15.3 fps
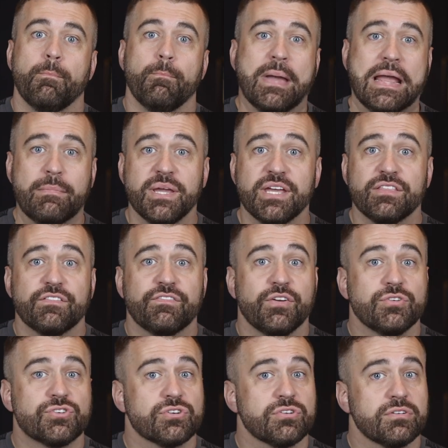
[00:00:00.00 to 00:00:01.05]
Maybe in the
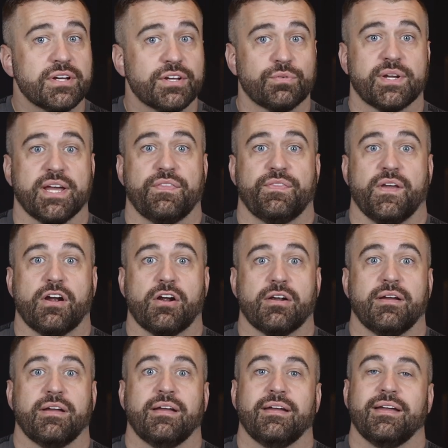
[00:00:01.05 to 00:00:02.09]
future it'll get there
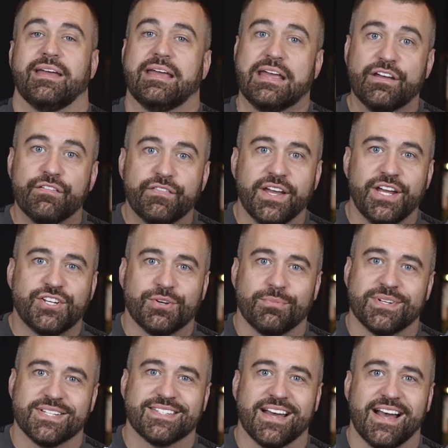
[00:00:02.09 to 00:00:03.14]
if
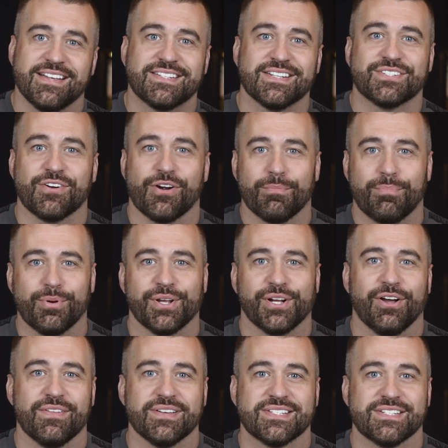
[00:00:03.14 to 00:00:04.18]
Egypt decides to start putting
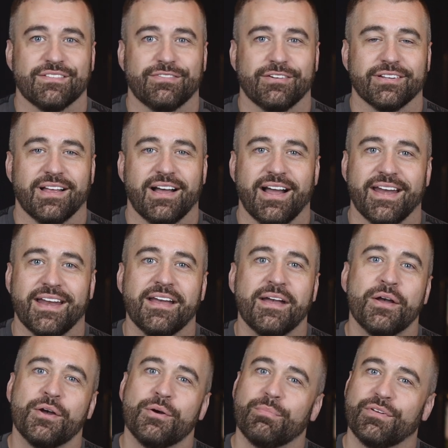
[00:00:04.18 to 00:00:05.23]
all this stuff online.
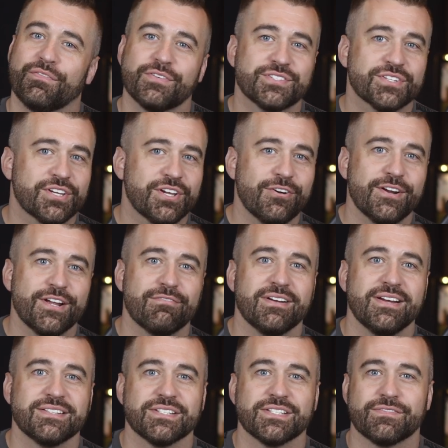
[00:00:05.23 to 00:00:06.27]
But for security
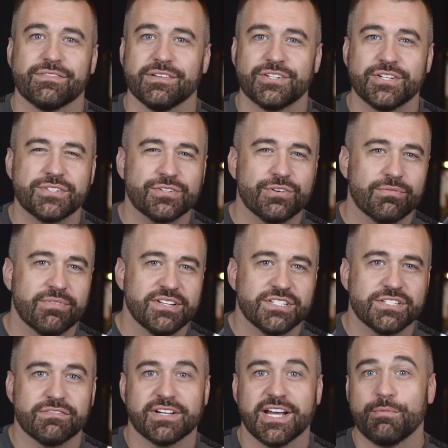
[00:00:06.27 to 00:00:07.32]
reasons, for logistical
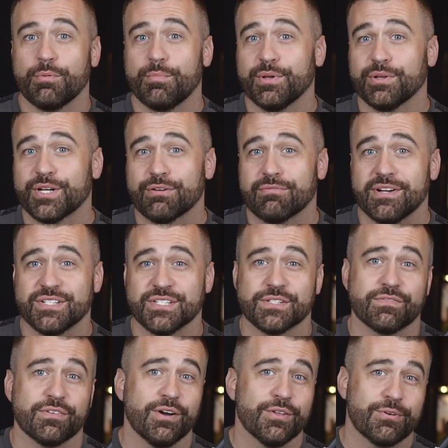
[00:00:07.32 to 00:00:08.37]
reasons, for capability
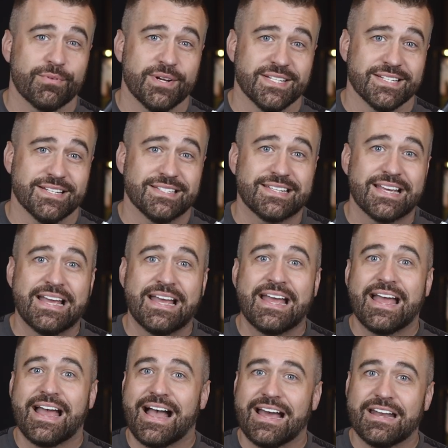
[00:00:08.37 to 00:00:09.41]
reasons, for other reasons,
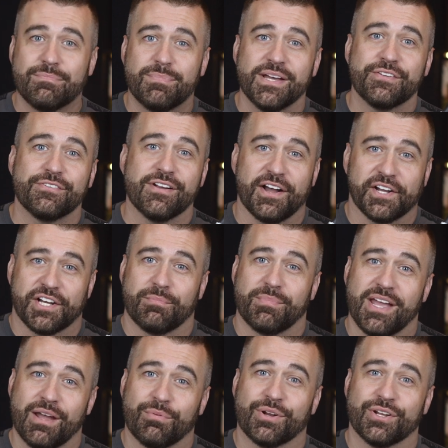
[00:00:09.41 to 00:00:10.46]
I'd bet they're not going to
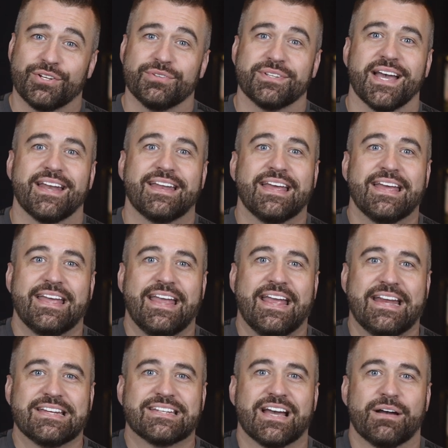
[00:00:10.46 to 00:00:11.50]
be able to do that
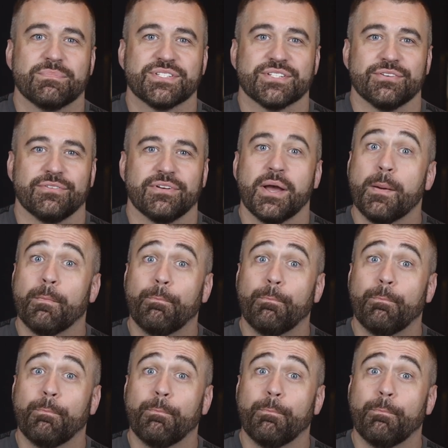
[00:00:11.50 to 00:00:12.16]
anytime soon.